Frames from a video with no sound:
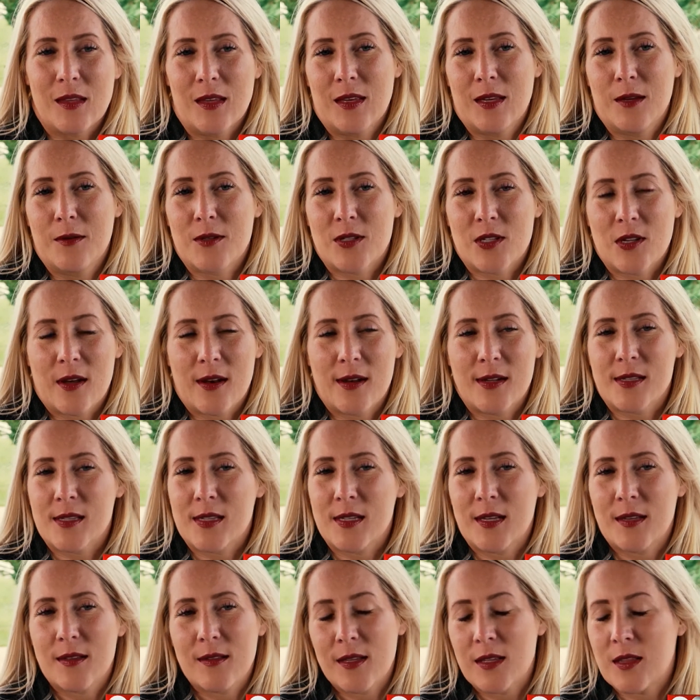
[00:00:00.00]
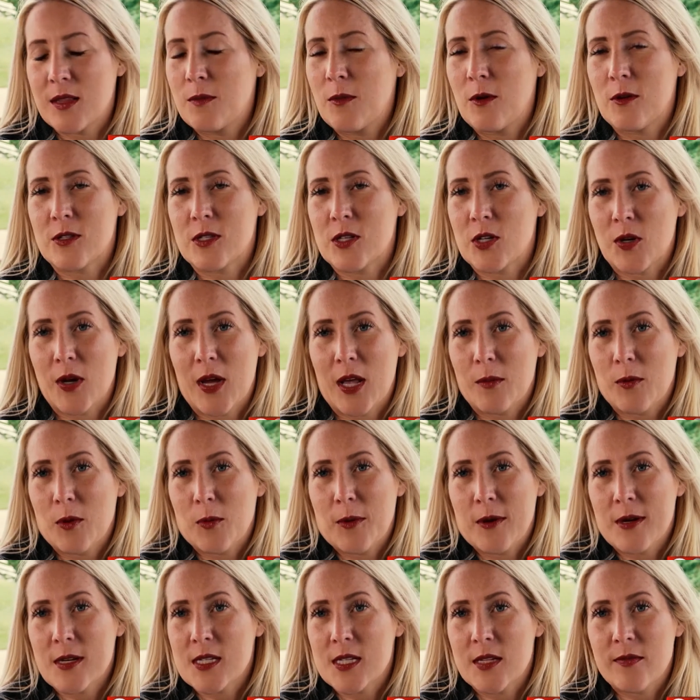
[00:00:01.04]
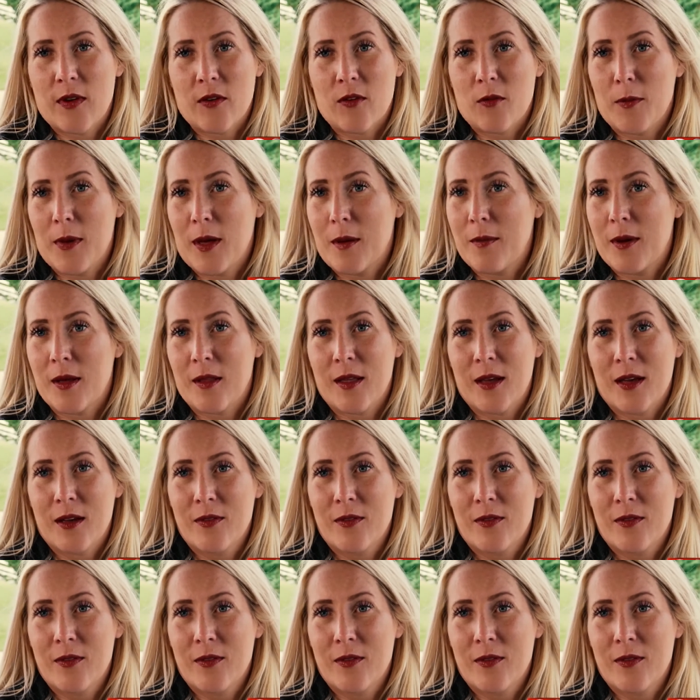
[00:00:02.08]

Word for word: He was honestly like the most incredible person I've ever met in my